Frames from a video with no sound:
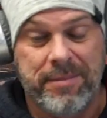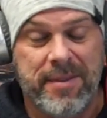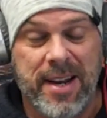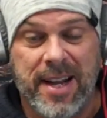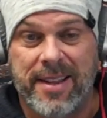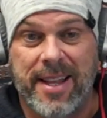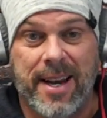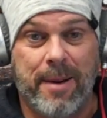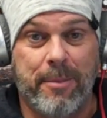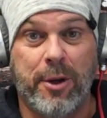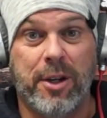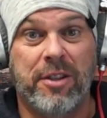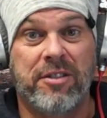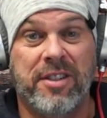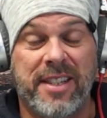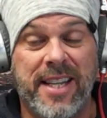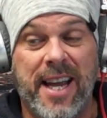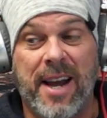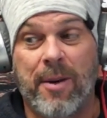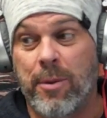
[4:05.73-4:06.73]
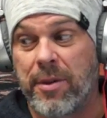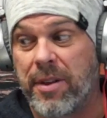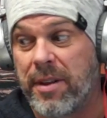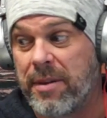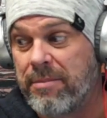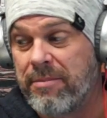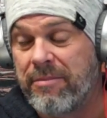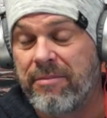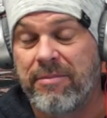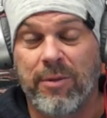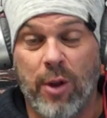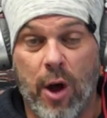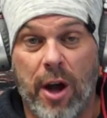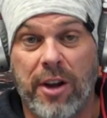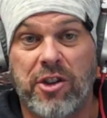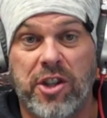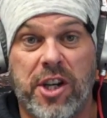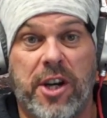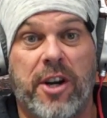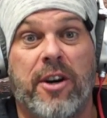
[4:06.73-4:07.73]
Not that I'm going to sit down with a
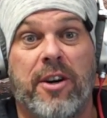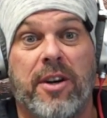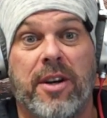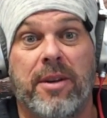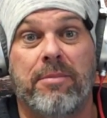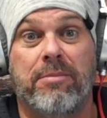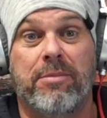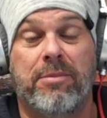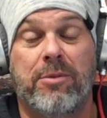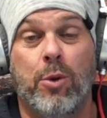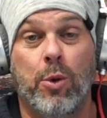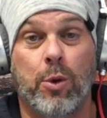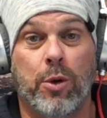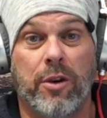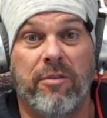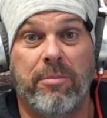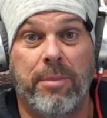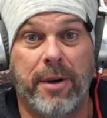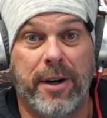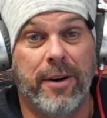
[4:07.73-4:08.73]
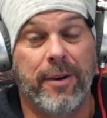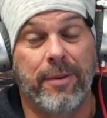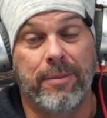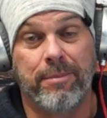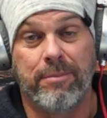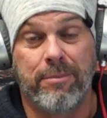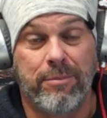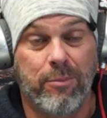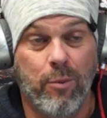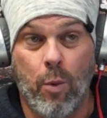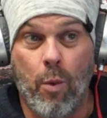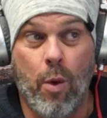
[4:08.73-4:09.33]
lawn chair and a cooler of beer and